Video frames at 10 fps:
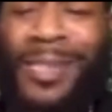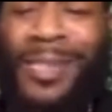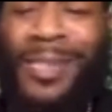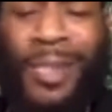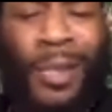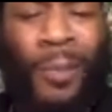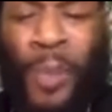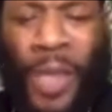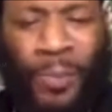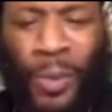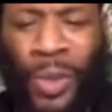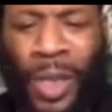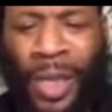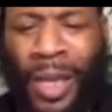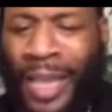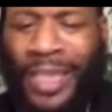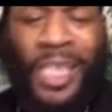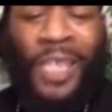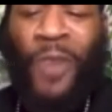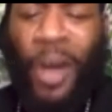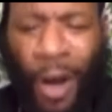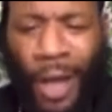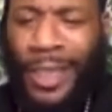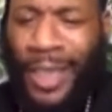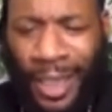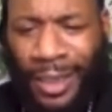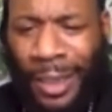to the people like he's for R. Kelly.